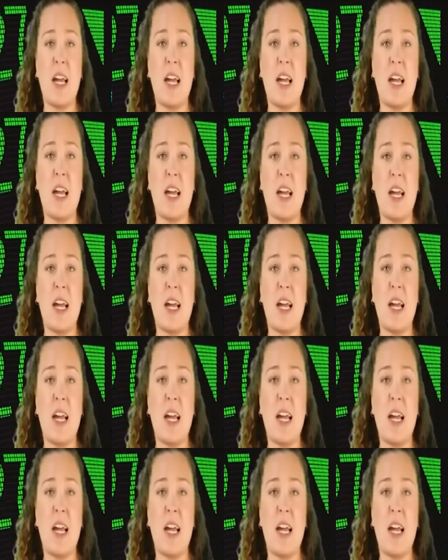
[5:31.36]

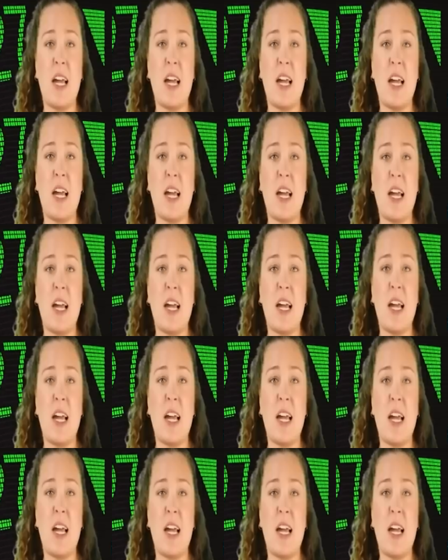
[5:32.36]

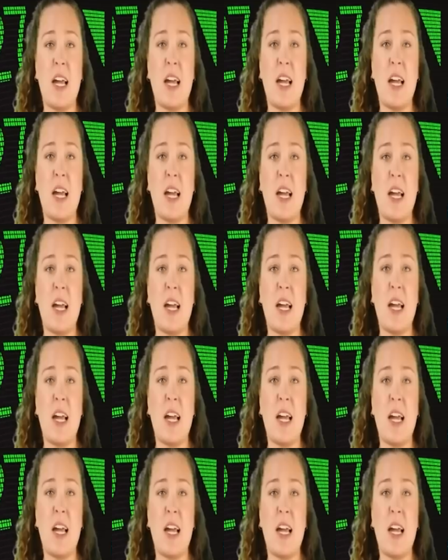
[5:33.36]

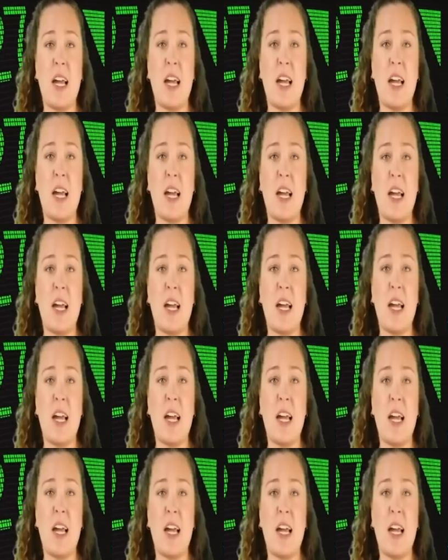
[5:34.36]

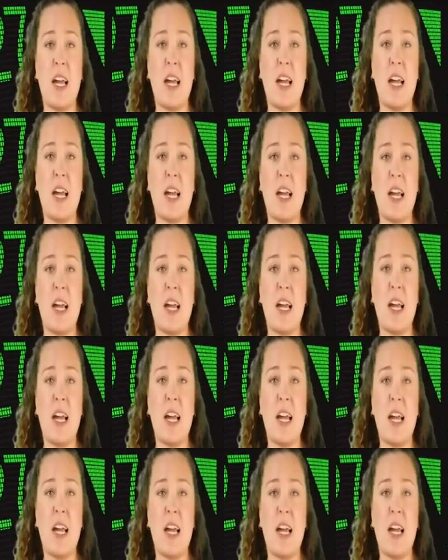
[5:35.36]

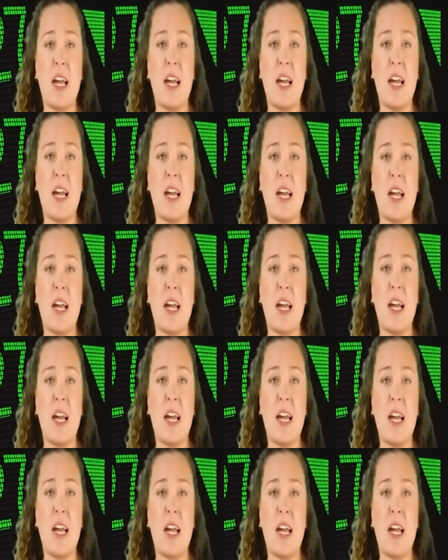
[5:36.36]

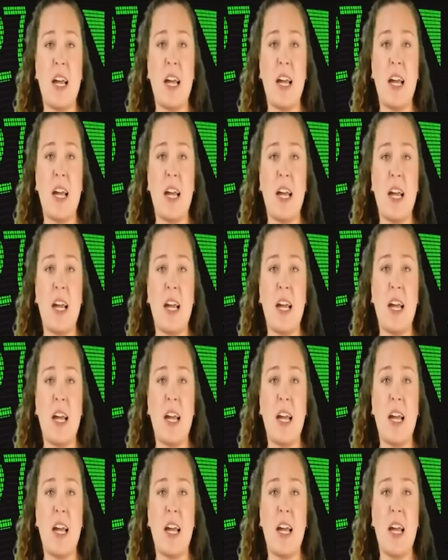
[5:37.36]

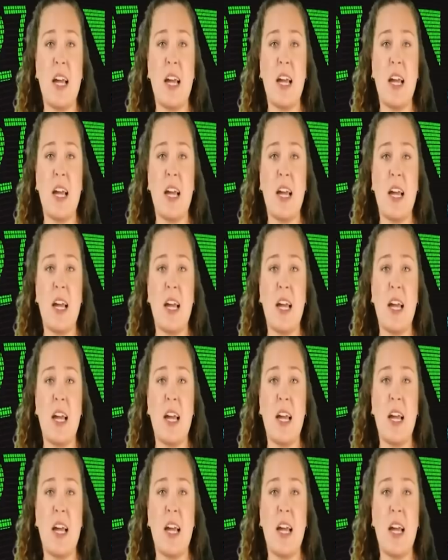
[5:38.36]
This person isn't speaking.